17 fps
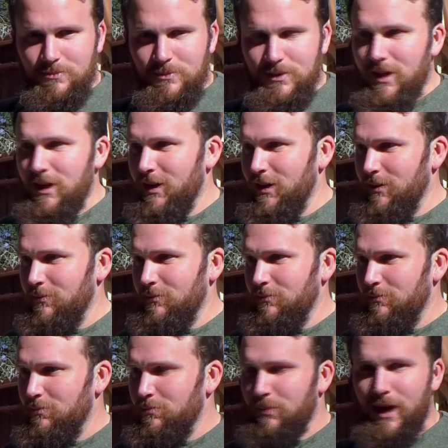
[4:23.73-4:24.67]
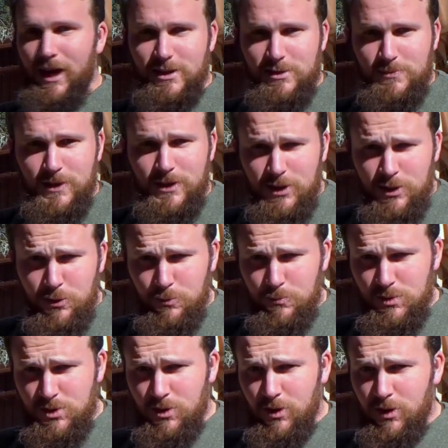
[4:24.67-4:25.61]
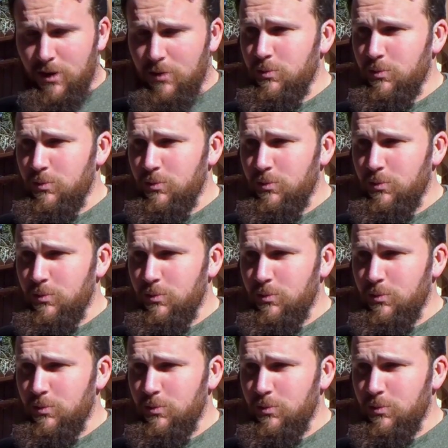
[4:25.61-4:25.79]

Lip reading: getting my Esbit cube started